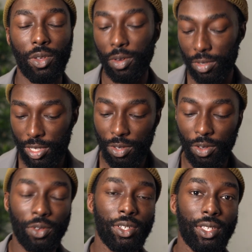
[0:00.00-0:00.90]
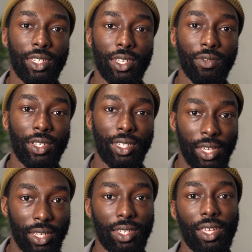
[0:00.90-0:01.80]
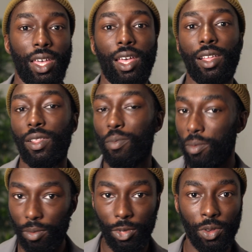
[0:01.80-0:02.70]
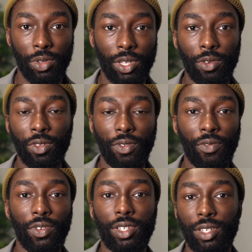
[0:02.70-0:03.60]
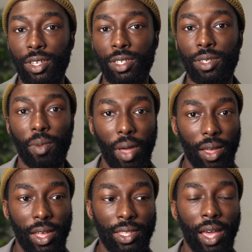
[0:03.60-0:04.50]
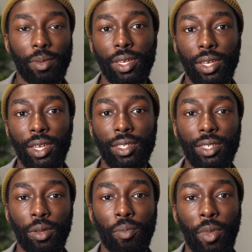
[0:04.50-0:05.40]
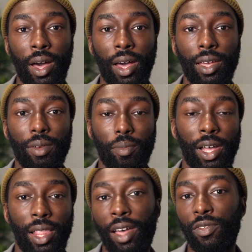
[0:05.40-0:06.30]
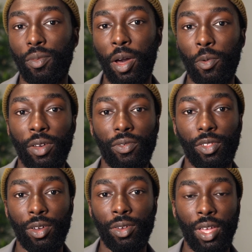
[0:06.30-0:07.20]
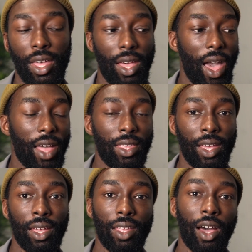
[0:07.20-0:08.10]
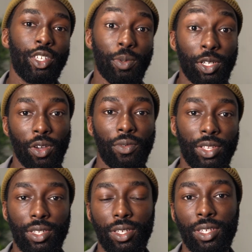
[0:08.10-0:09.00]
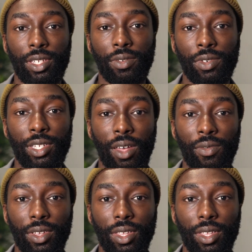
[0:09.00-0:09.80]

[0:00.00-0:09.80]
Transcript: I'll continue using the Series 6, using all of the features, adapting it into my life and my workflow, and then I'll switch over to the Series 7